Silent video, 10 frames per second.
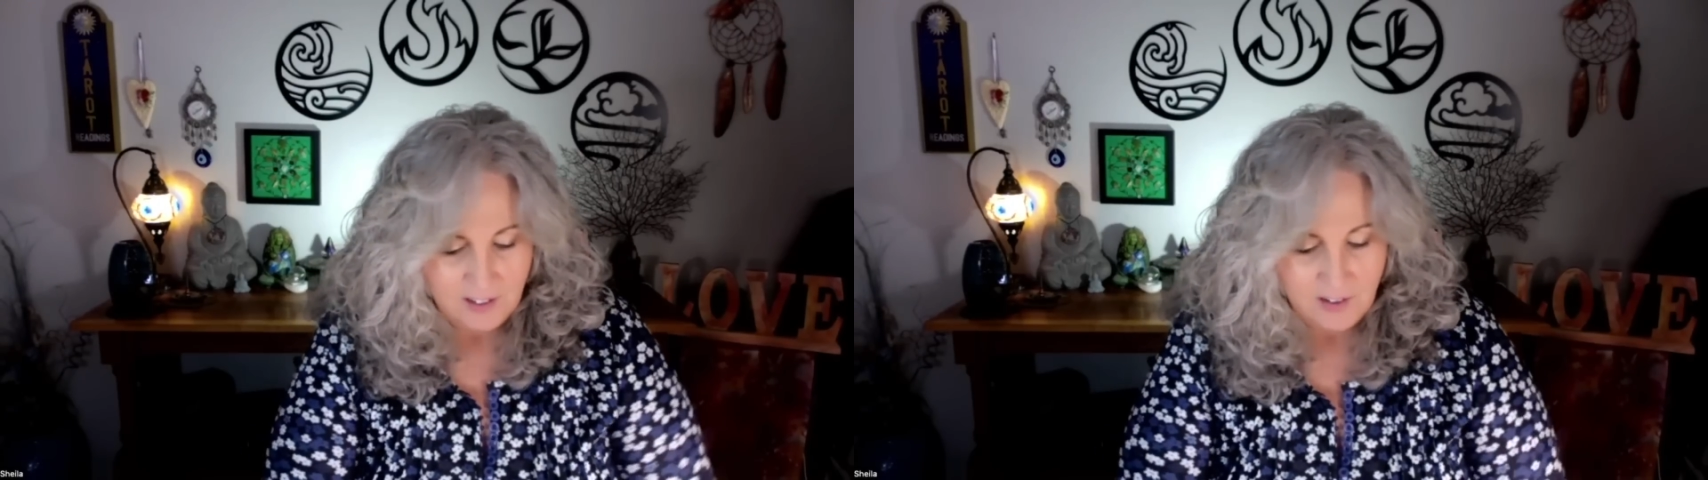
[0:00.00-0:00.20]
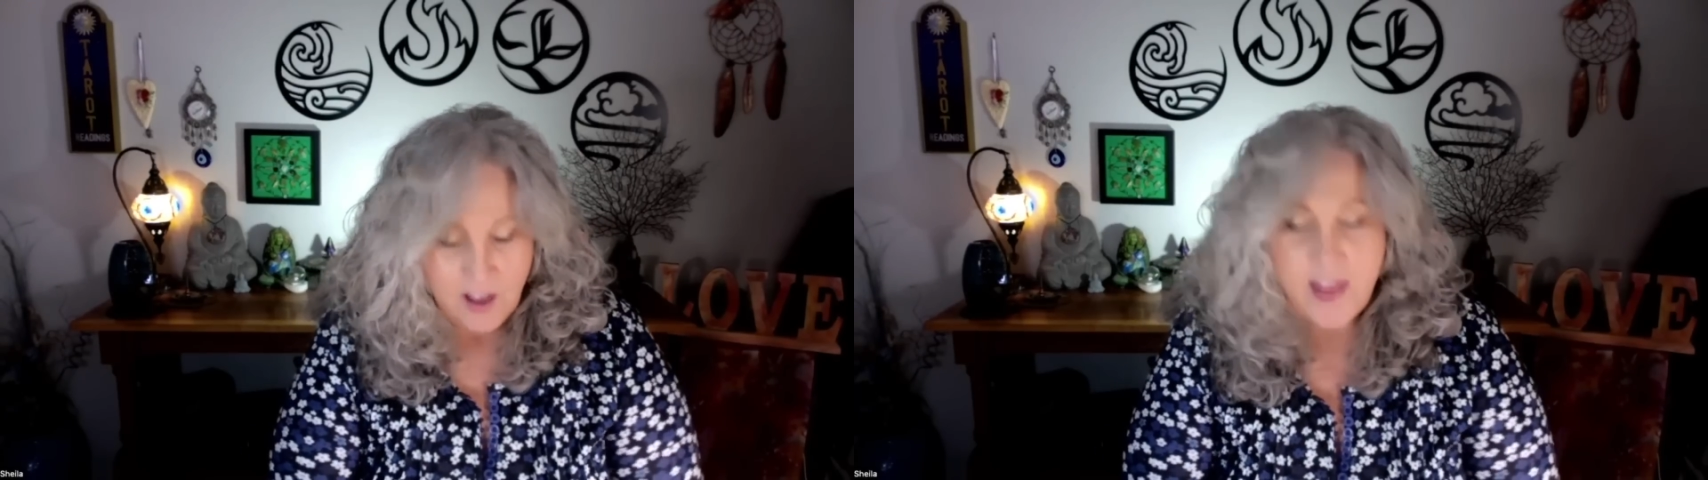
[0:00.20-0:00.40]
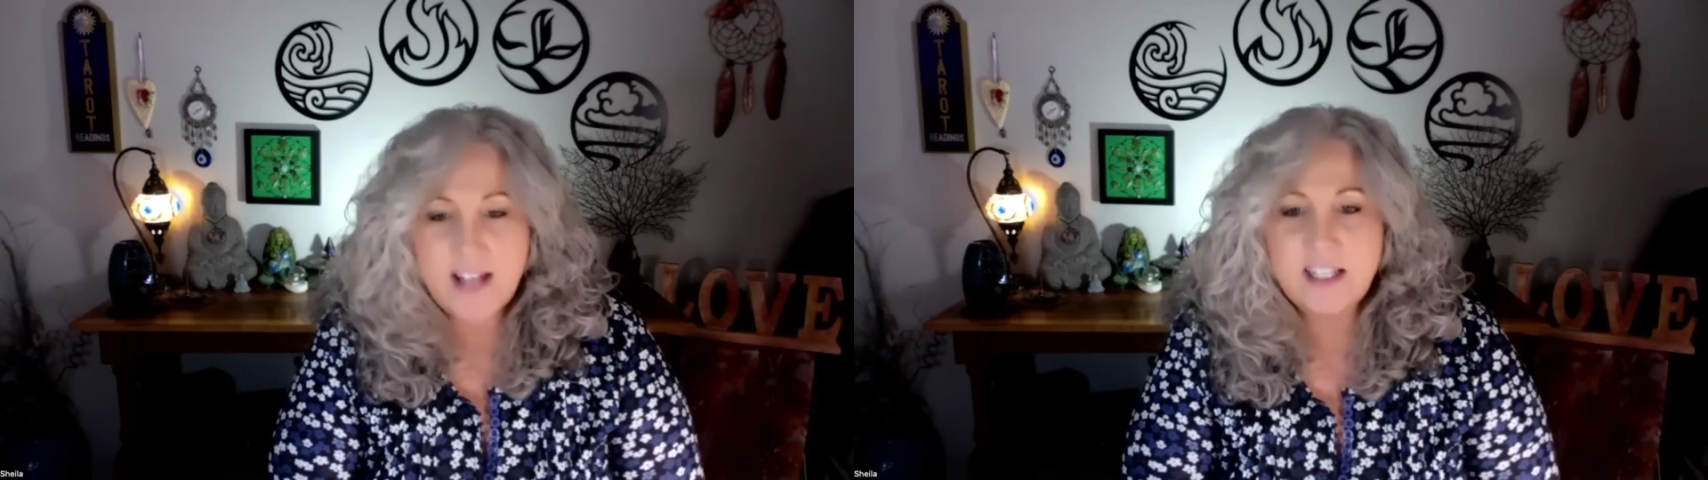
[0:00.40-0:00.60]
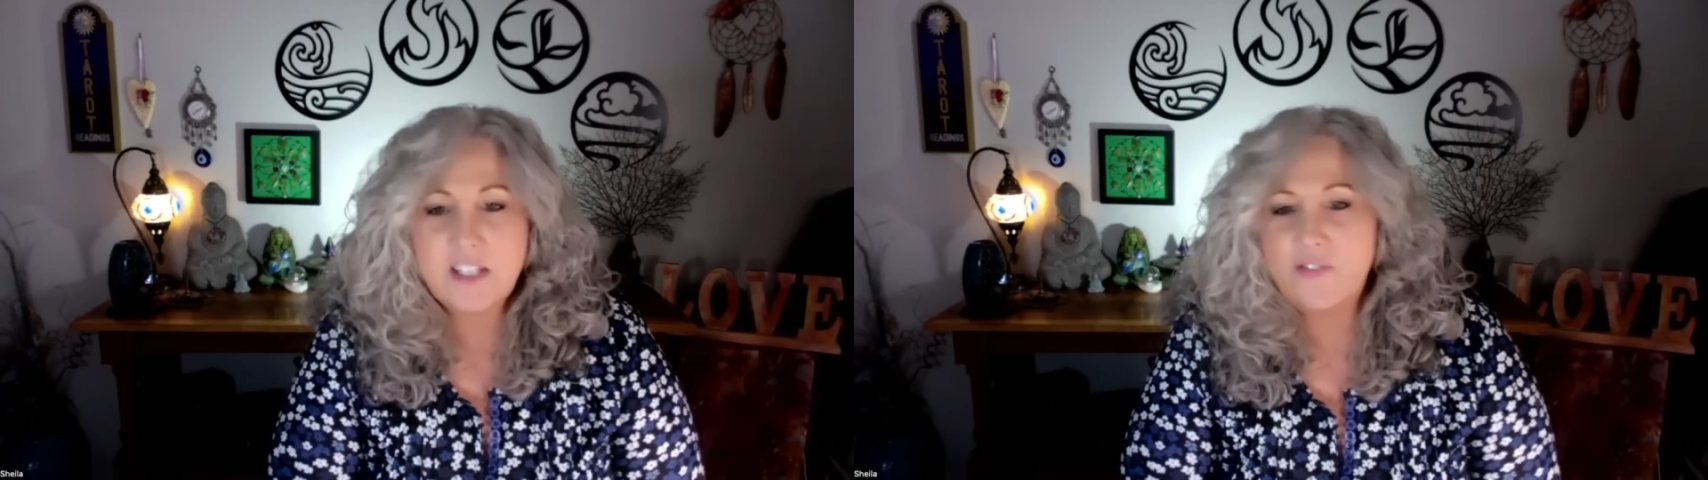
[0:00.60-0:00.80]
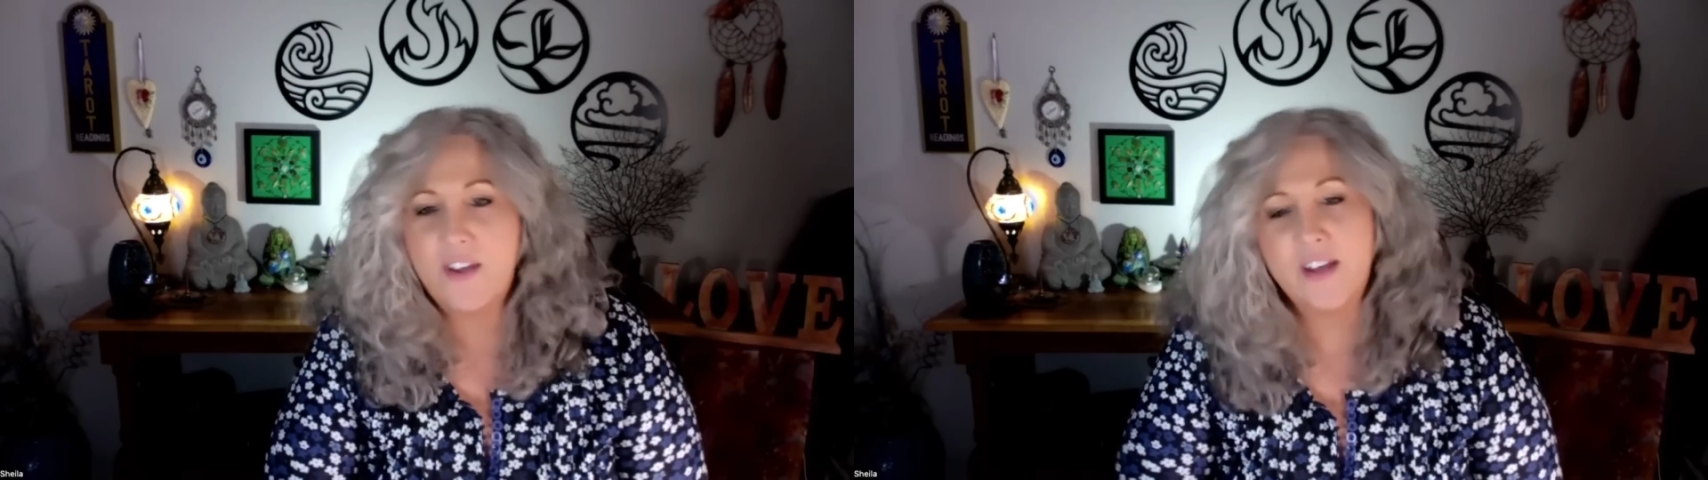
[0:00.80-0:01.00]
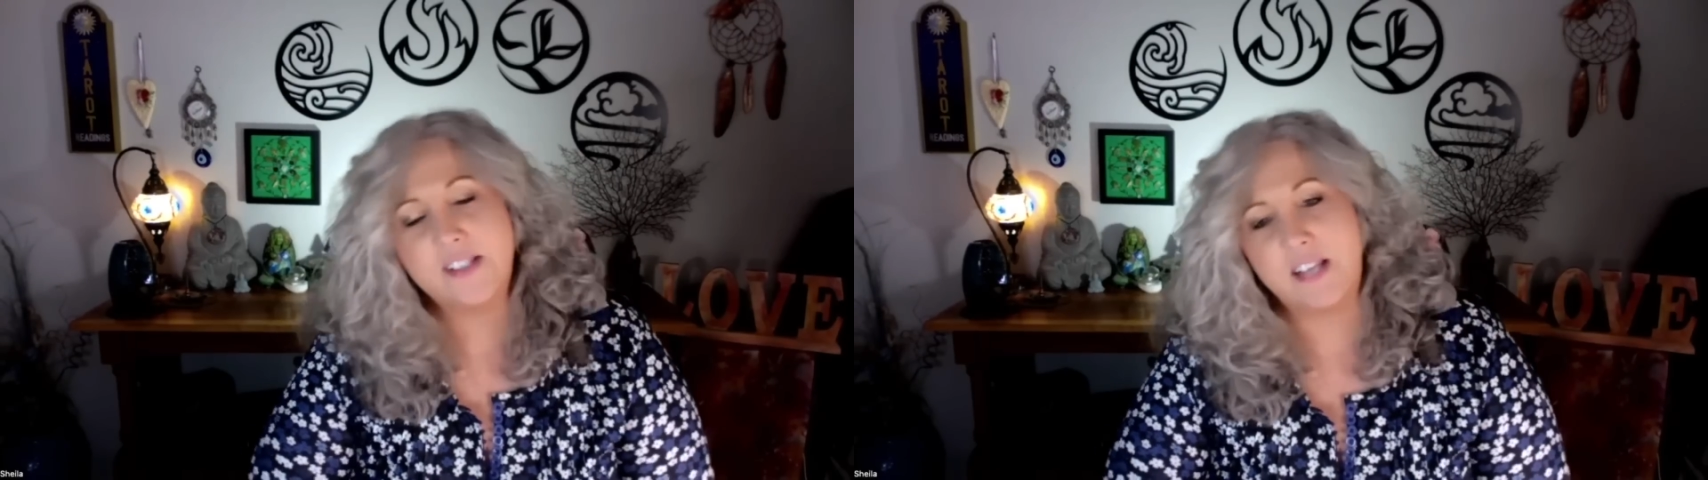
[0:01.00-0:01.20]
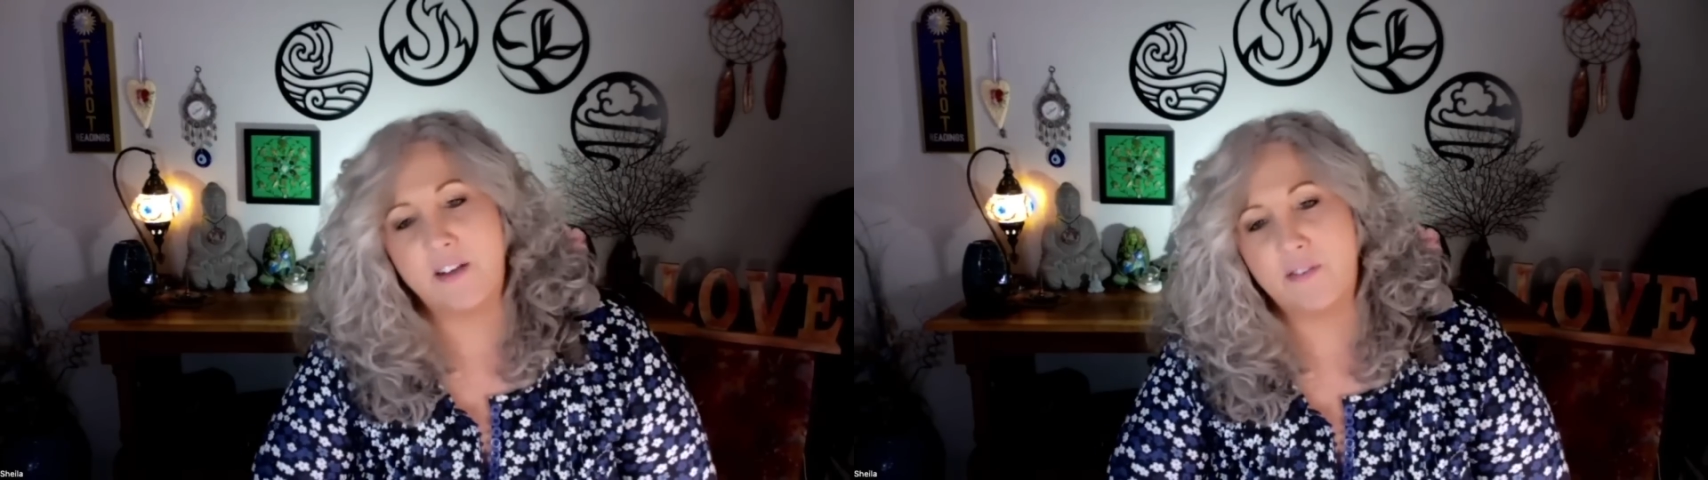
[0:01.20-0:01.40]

And that's his fail-safe